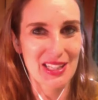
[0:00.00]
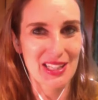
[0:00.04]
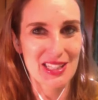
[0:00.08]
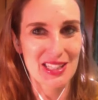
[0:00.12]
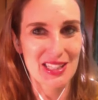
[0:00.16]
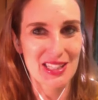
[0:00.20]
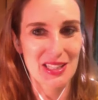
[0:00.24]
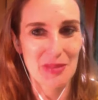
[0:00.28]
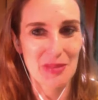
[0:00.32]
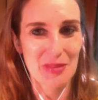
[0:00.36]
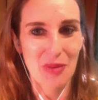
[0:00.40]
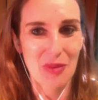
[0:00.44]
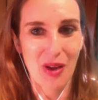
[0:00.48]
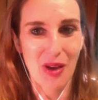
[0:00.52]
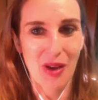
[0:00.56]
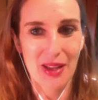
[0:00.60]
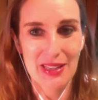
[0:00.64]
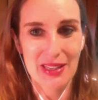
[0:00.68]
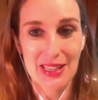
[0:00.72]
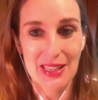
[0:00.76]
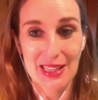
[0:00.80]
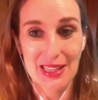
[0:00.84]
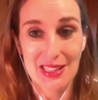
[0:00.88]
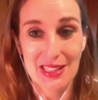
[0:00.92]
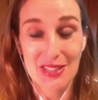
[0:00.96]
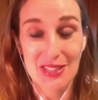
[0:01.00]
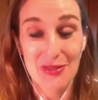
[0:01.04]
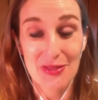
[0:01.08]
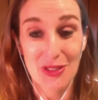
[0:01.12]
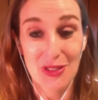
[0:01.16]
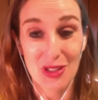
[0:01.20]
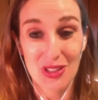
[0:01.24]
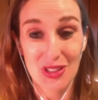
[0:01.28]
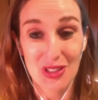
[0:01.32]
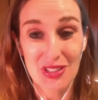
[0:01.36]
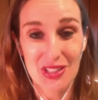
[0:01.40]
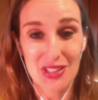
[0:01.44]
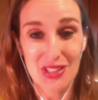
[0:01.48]
and the mind needs
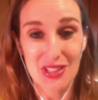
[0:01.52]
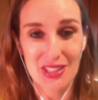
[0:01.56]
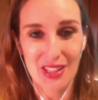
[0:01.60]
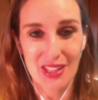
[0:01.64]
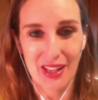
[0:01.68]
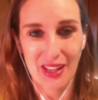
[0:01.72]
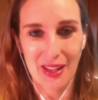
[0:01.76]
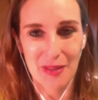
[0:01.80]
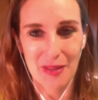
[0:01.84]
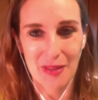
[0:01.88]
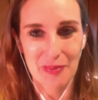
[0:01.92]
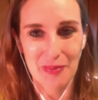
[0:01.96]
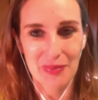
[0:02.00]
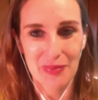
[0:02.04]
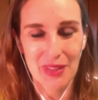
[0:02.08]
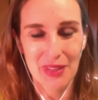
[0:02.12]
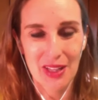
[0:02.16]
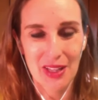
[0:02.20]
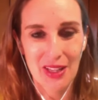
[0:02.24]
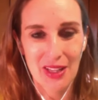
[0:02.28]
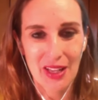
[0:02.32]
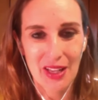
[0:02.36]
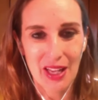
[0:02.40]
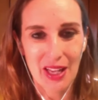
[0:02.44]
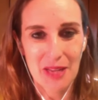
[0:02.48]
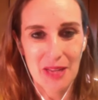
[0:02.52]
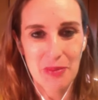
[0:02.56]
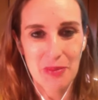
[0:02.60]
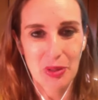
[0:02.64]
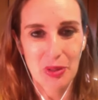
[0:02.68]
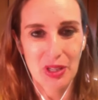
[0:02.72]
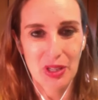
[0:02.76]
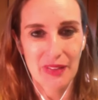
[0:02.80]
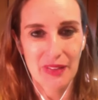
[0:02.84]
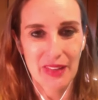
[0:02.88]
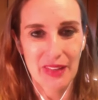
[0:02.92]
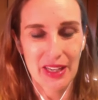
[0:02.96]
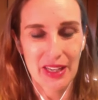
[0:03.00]
first um, and
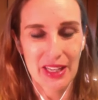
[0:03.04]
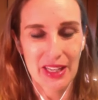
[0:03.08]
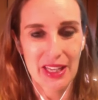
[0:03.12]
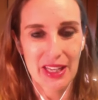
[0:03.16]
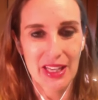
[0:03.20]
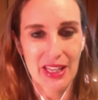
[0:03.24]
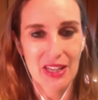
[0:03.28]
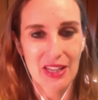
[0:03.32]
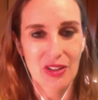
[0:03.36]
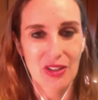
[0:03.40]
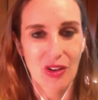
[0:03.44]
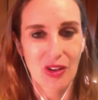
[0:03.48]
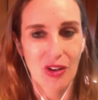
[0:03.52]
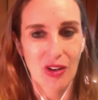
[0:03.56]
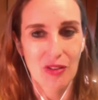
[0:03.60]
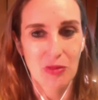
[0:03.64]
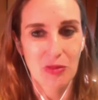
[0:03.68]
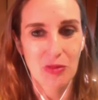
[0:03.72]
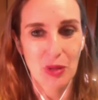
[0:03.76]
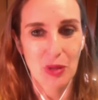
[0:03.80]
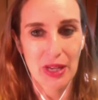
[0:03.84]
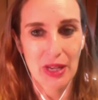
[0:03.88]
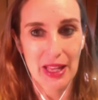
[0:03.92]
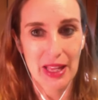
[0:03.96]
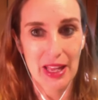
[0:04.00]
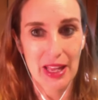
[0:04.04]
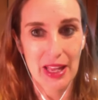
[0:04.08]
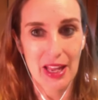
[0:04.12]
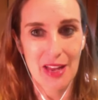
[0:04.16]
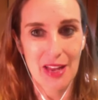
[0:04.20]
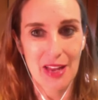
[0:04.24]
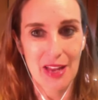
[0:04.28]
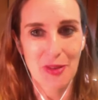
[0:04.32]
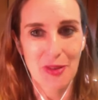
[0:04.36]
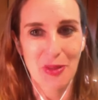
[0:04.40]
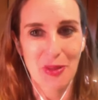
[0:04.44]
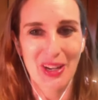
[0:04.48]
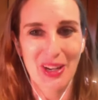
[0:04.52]
putting that ahead of what
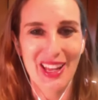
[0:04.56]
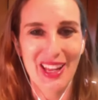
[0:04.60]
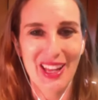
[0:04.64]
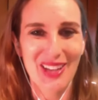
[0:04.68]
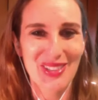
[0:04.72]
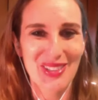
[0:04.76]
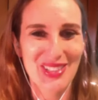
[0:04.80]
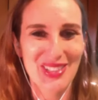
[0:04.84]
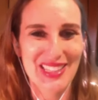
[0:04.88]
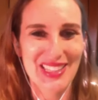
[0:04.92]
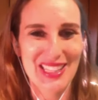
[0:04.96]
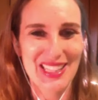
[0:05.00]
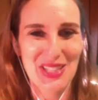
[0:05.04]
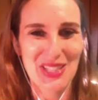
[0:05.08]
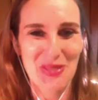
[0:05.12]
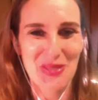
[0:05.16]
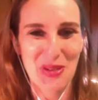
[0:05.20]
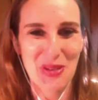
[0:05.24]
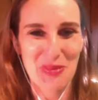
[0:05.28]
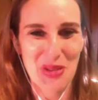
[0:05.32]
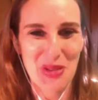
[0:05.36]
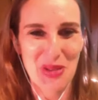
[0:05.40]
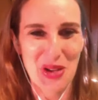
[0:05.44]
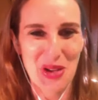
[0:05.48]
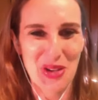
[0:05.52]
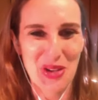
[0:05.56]
everybody else needs from you.